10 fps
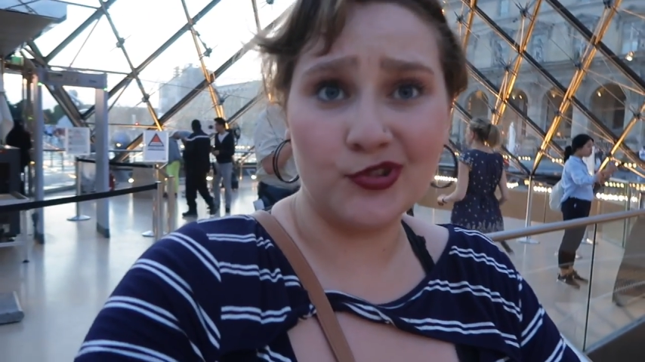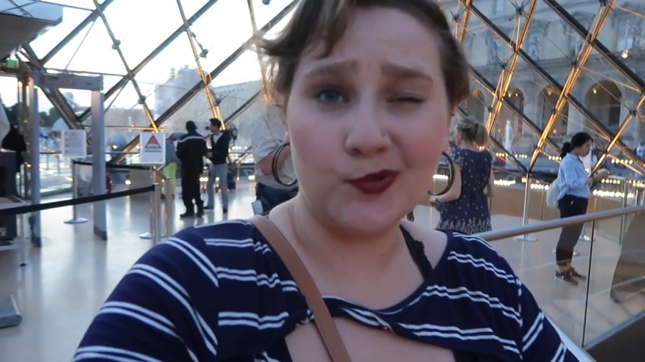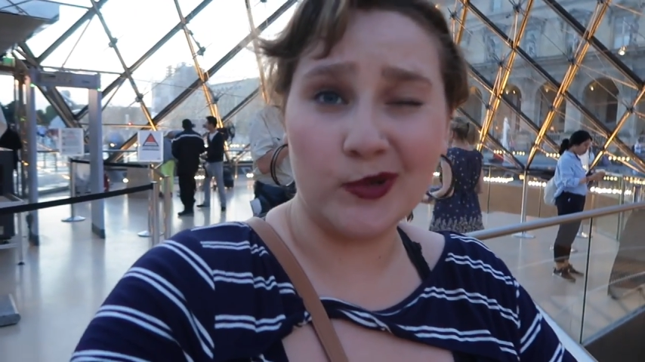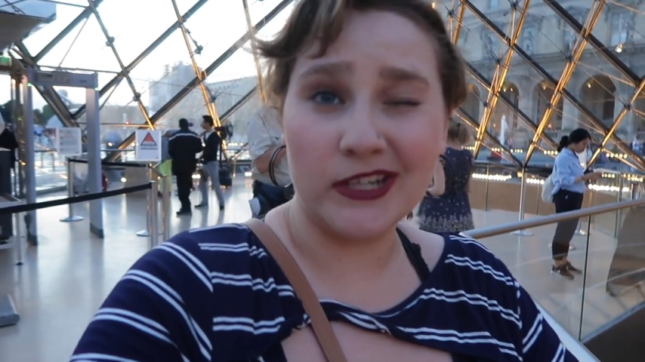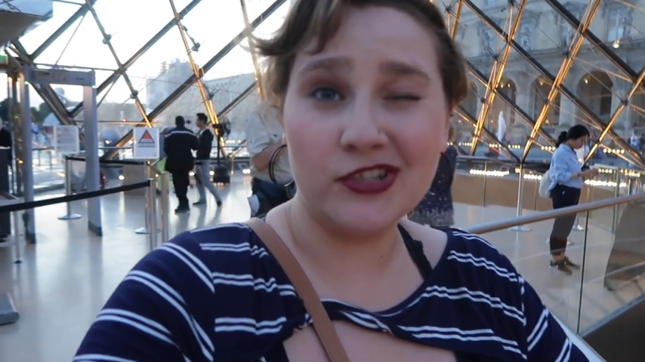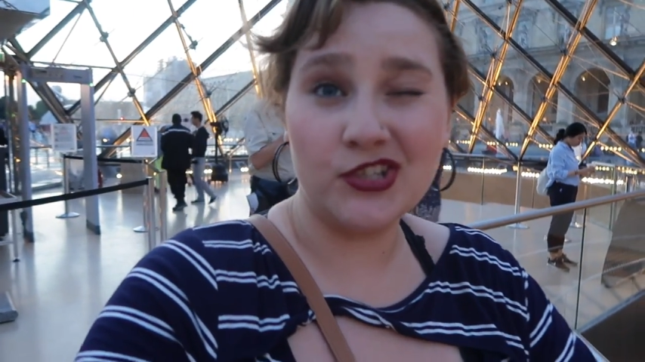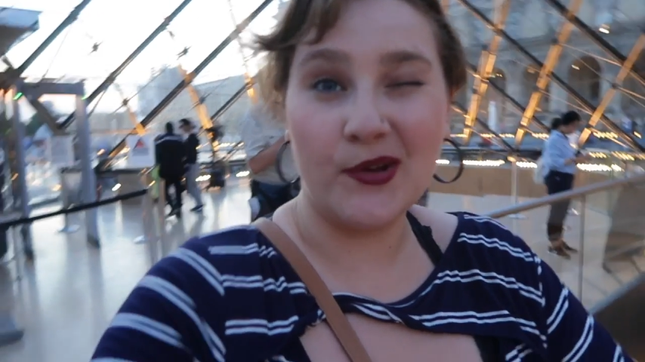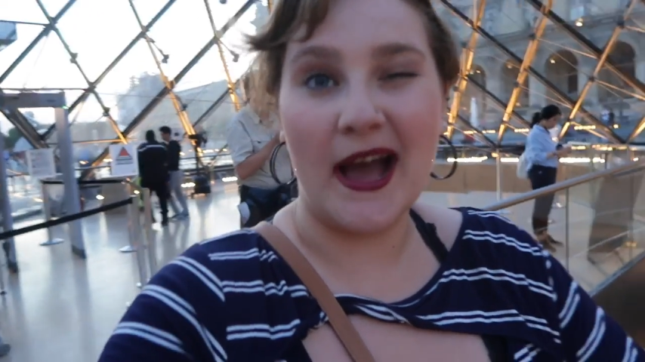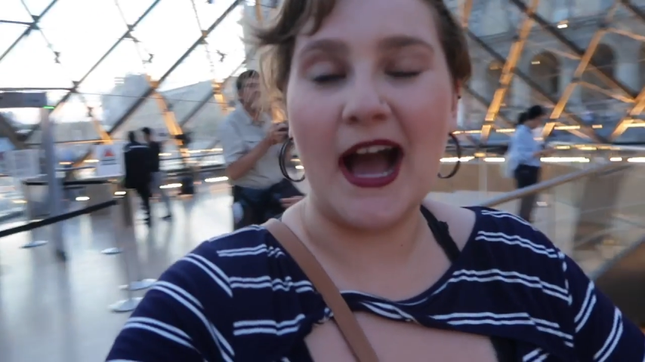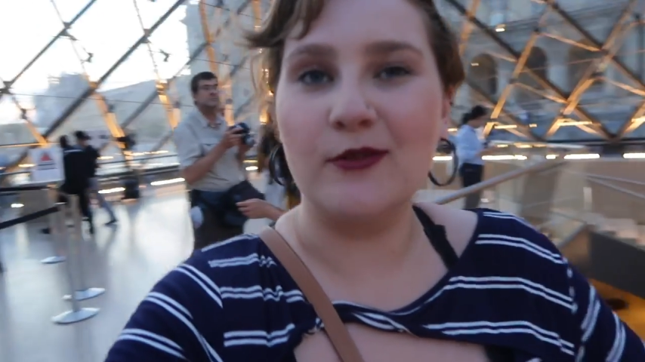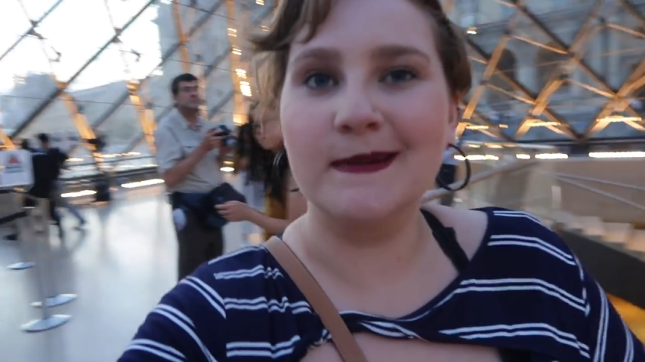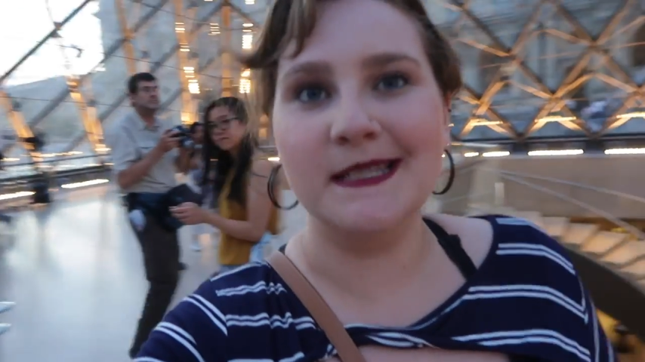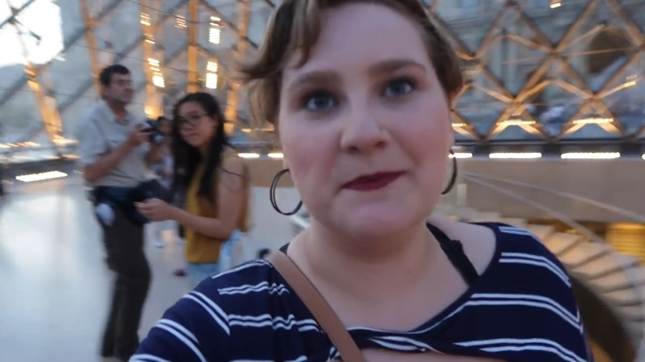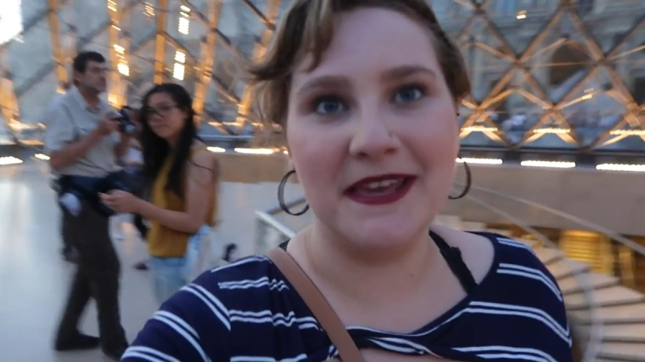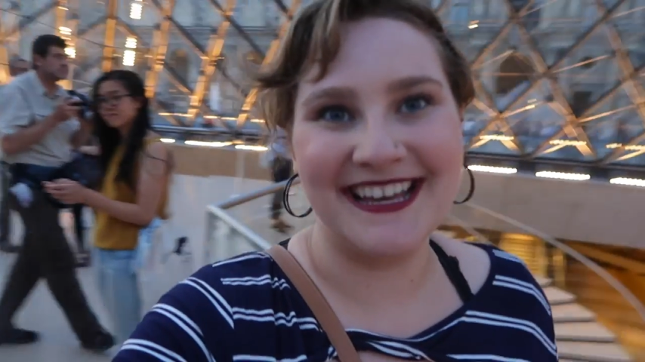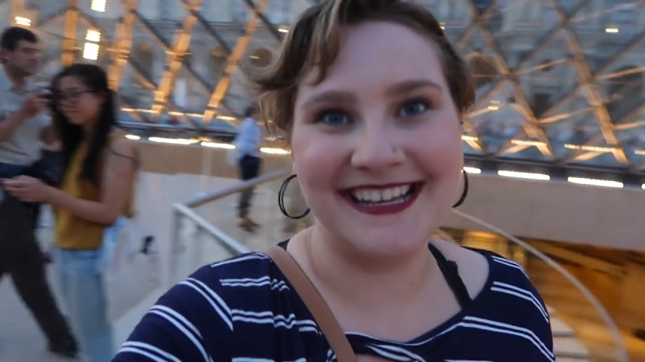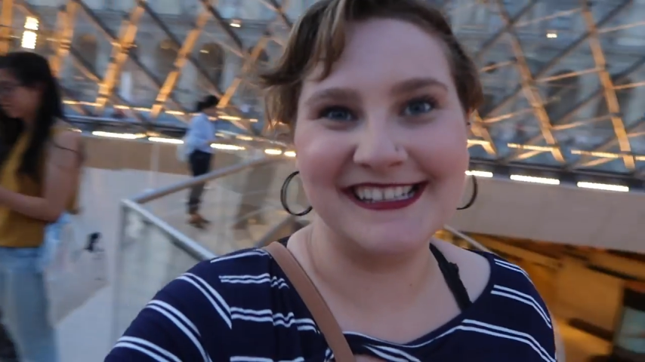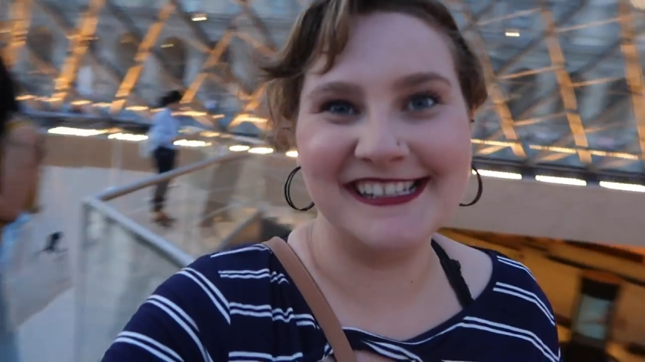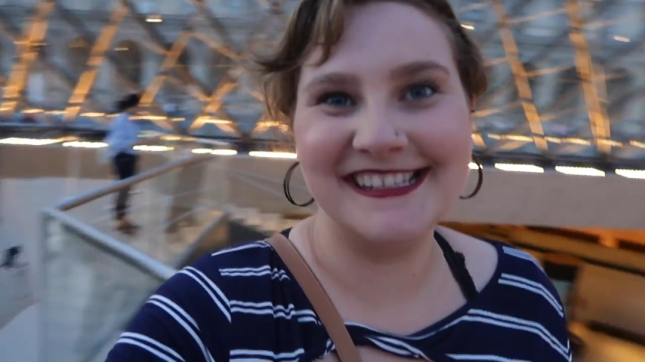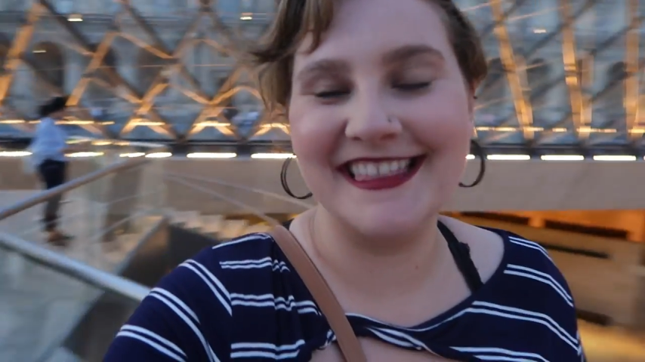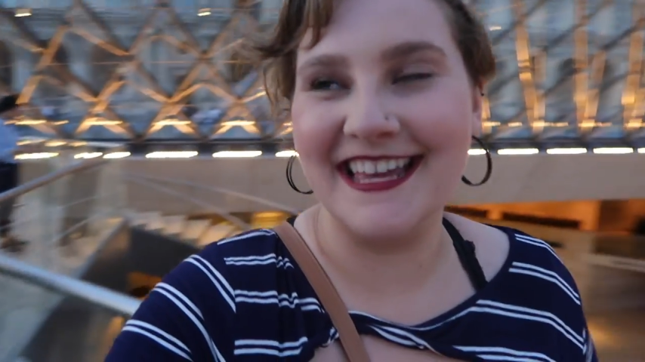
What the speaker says: 3 or so hours because